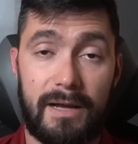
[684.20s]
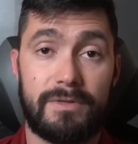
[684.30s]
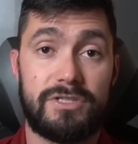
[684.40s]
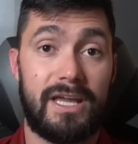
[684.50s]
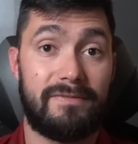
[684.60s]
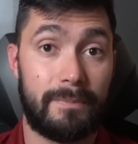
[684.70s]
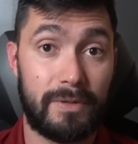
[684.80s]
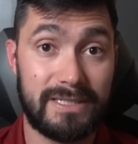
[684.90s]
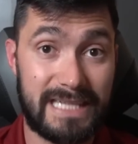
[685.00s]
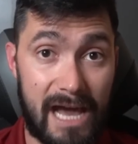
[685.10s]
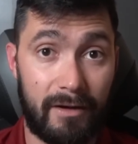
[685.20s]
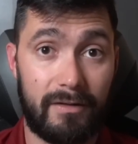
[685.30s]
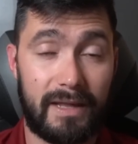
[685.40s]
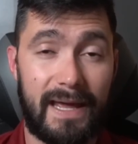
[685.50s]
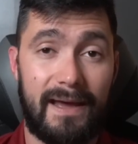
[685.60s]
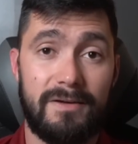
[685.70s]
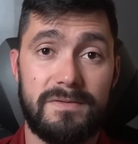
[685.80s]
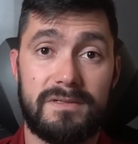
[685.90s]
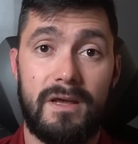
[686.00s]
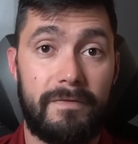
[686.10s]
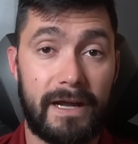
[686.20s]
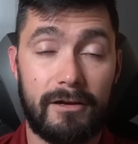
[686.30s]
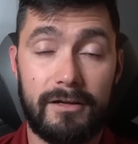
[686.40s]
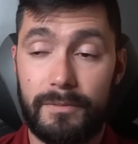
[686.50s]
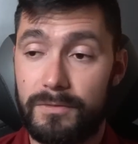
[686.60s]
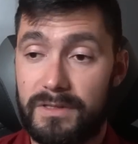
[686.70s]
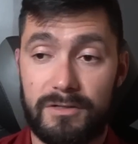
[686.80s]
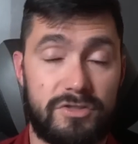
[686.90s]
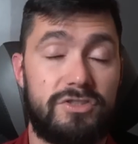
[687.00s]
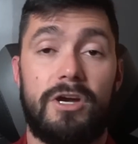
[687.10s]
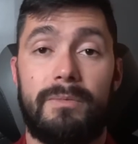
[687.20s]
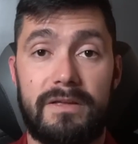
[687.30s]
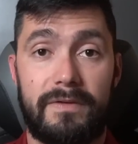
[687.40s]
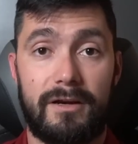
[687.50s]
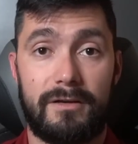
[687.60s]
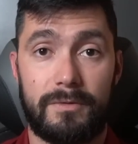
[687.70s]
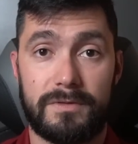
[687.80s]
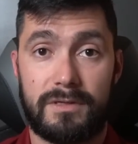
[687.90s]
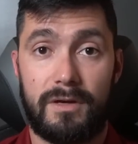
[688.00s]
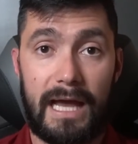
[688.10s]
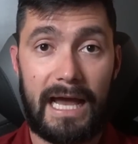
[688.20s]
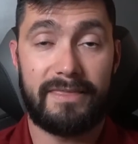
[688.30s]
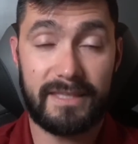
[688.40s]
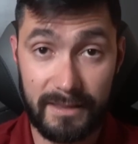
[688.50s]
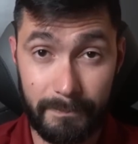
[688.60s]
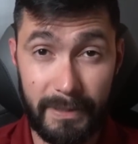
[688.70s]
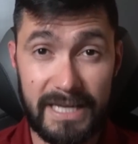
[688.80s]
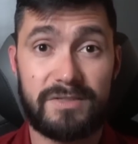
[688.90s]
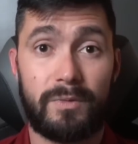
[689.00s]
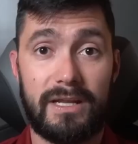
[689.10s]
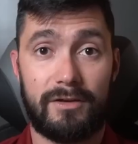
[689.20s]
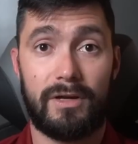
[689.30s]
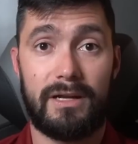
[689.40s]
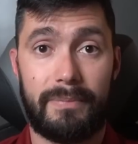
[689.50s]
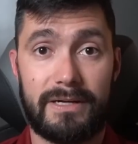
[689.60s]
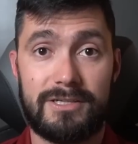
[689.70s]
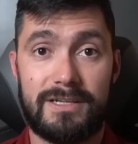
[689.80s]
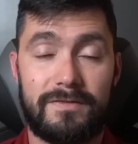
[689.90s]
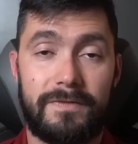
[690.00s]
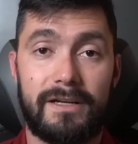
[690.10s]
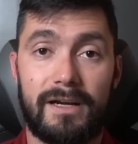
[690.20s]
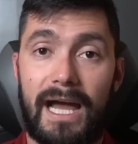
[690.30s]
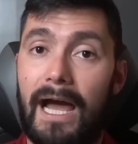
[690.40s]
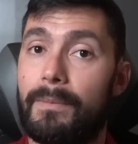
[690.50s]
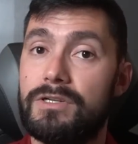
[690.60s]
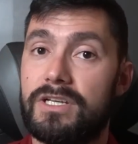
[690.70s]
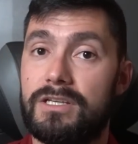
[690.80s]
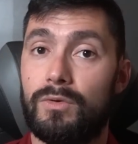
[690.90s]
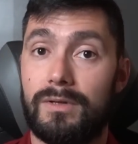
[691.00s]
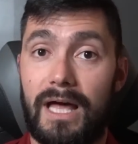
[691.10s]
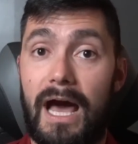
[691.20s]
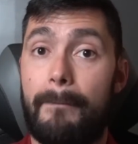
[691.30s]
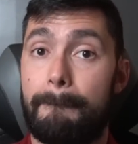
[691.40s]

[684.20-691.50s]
How much do you have to put down on the house? Variable, there are so many variables. I think the best way to create a budget is figure out how much can you allot